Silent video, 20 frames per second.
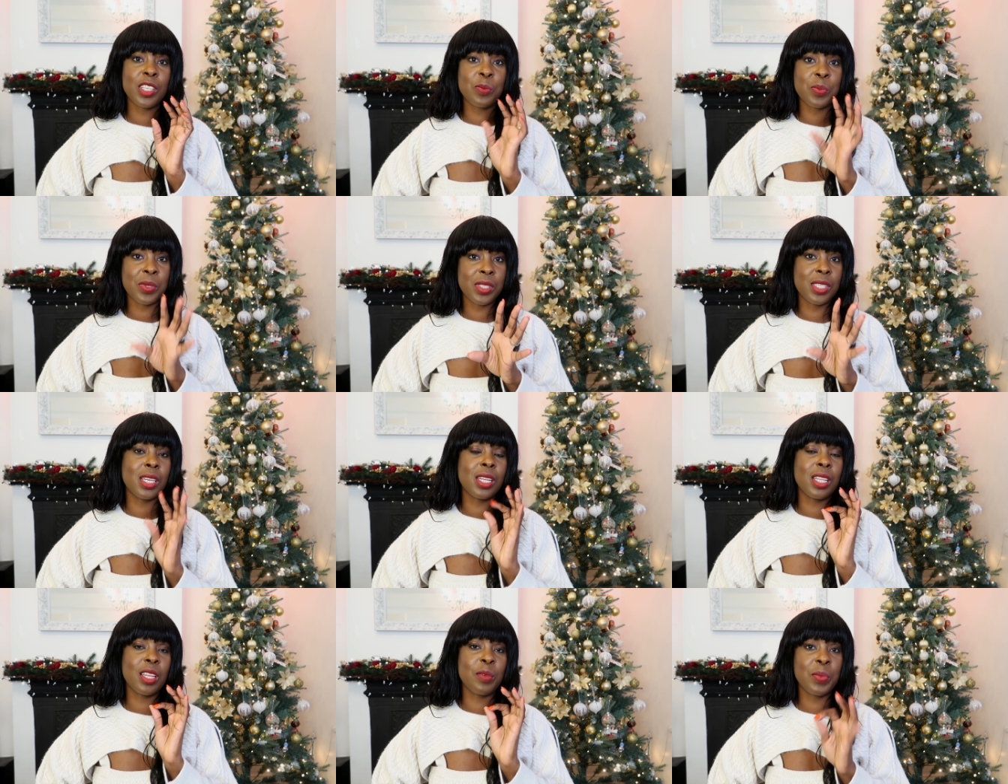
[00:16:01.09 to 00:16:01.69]
this
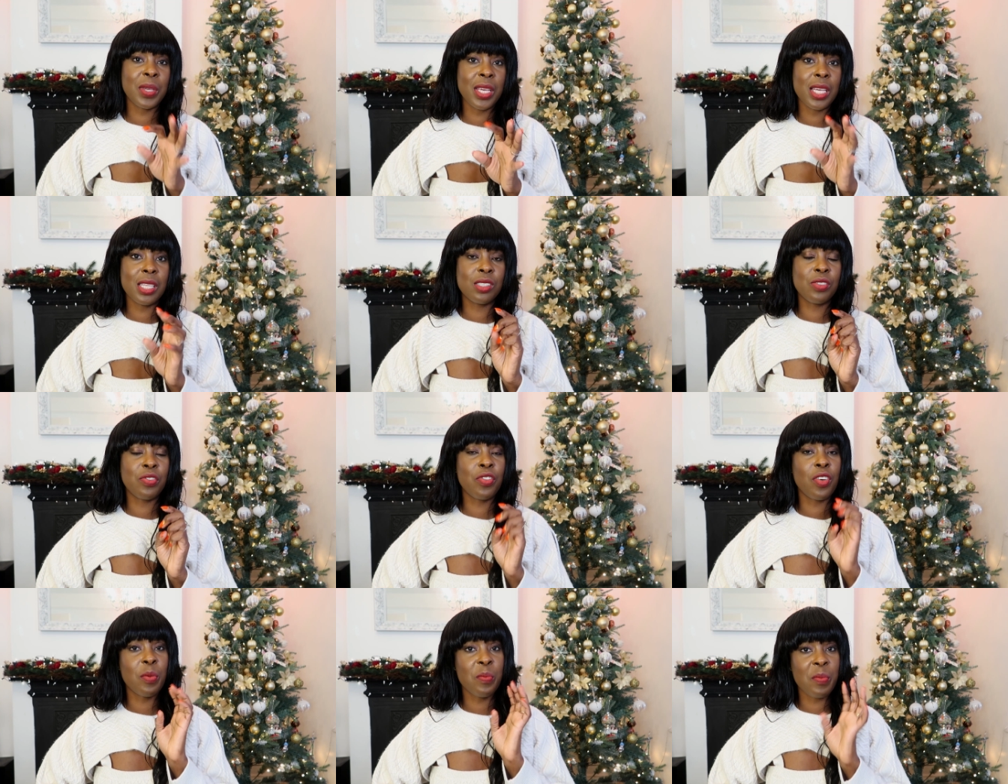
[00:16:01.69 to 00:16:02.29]
particular
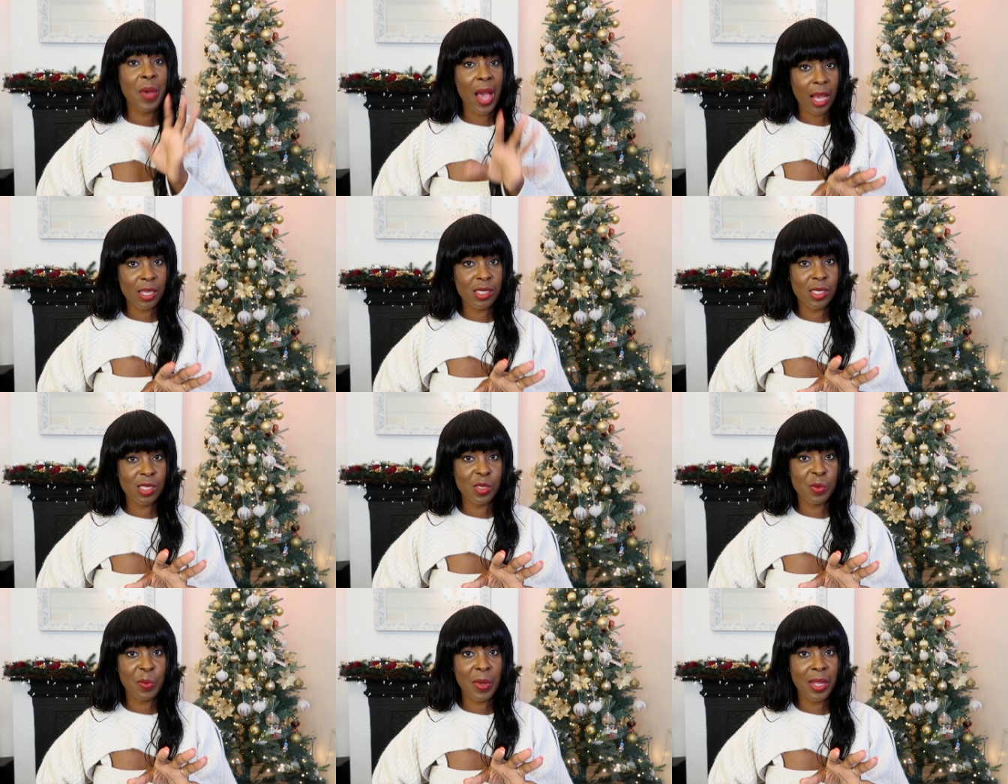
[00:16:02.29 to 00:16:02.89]
piece from
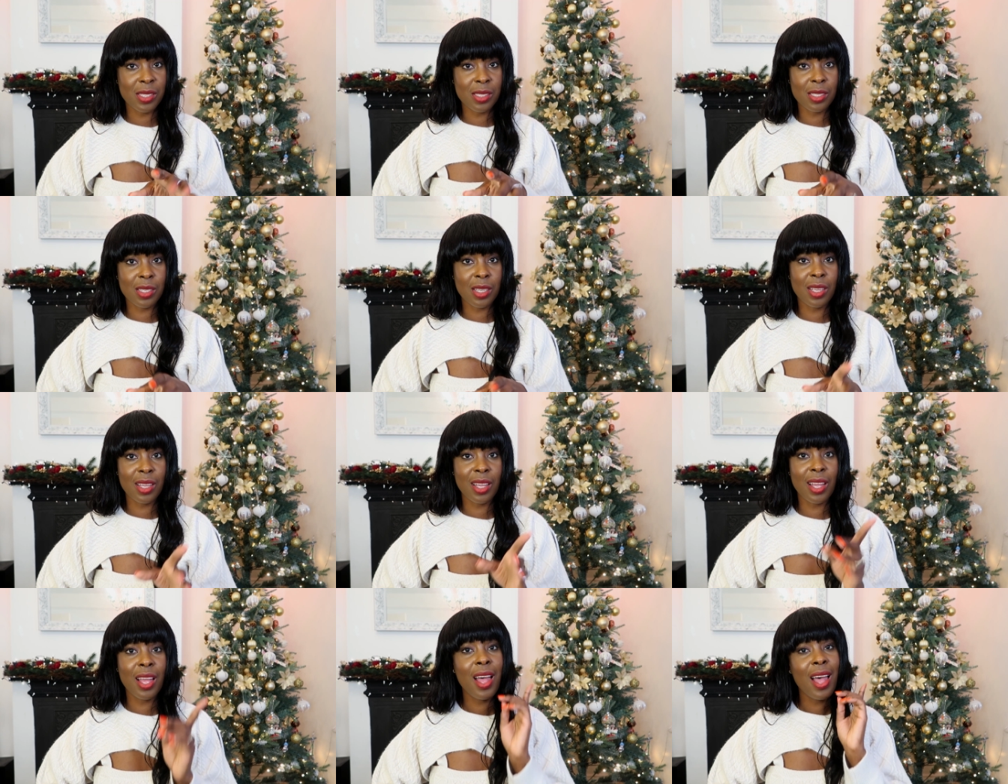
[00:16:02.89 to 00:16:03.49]
Marks and
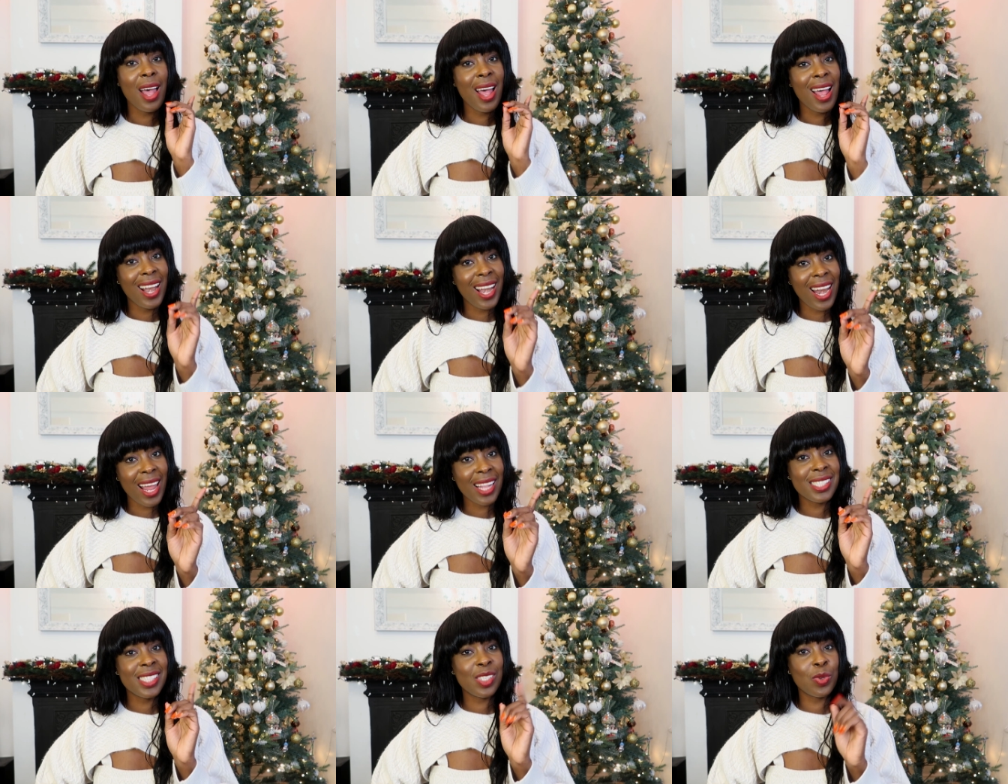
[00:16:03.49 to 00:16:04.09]
Spencer.
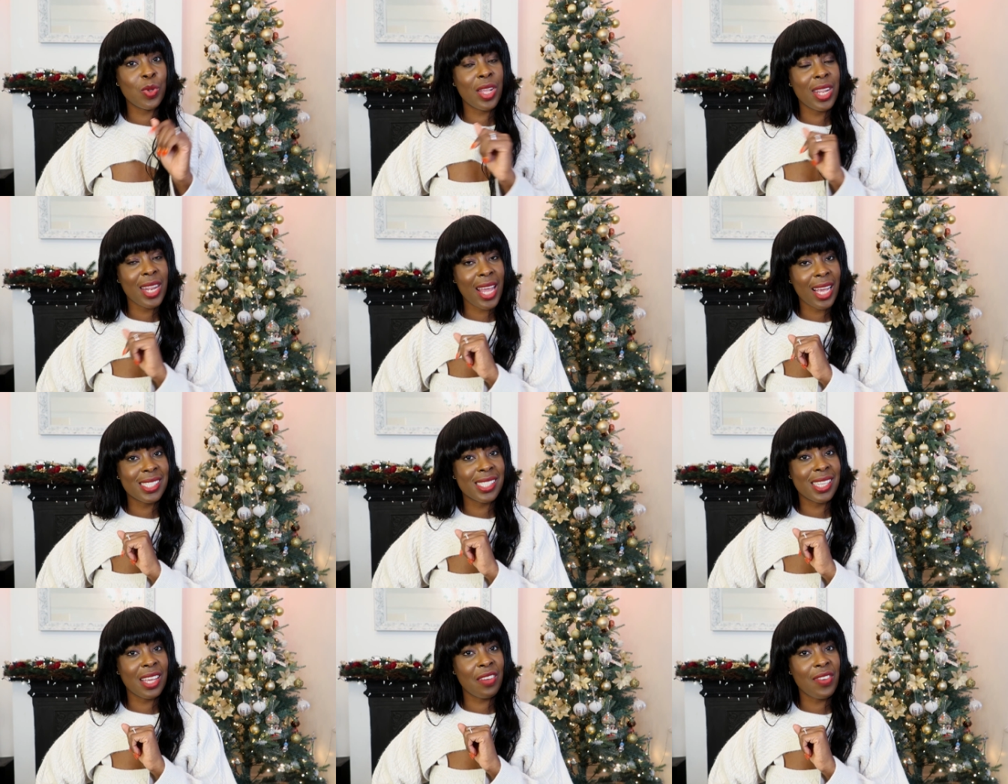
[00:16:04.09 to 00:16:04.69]
Let's see what the
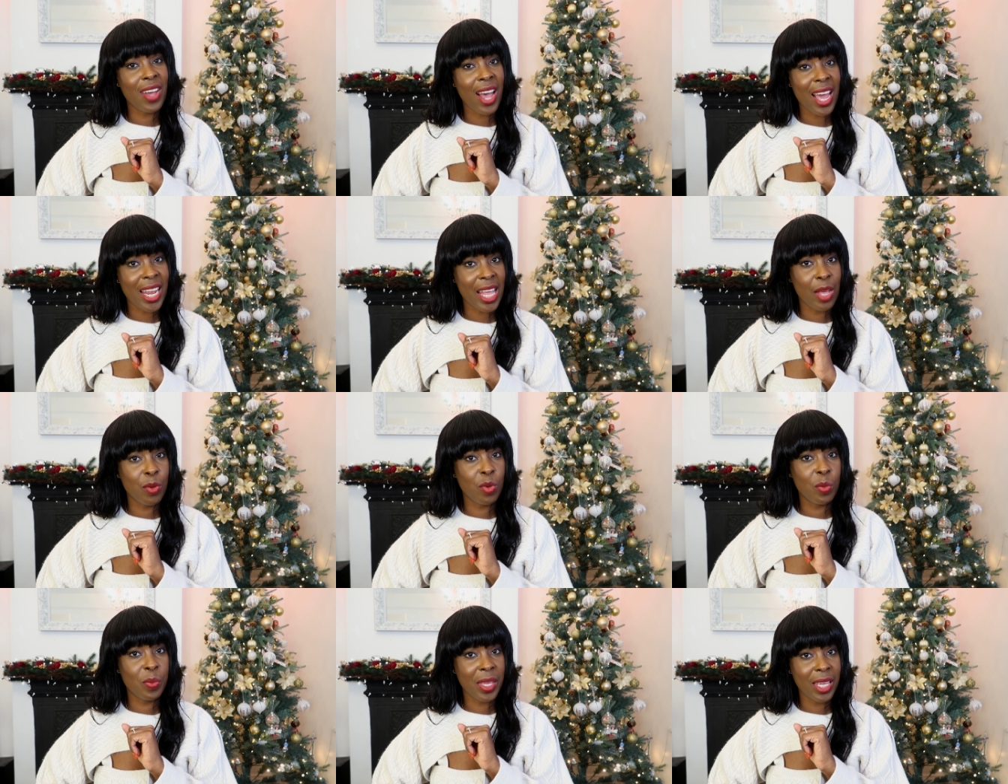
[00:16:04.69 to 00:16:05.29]
next gift
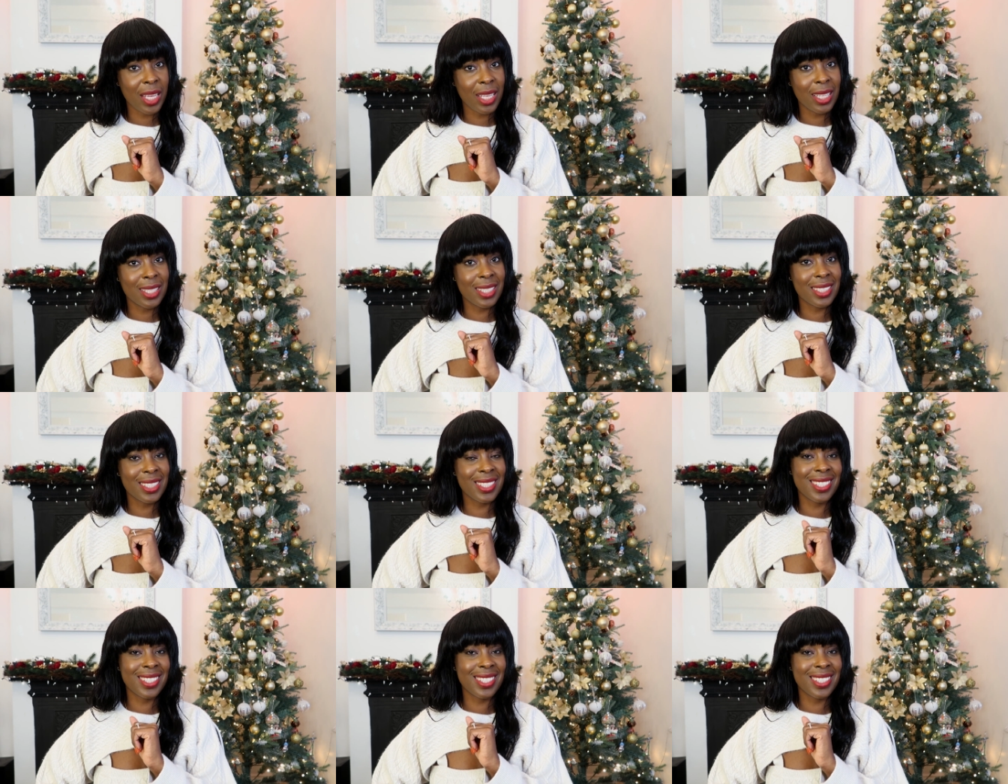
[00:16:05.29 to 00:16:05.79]
idea will be.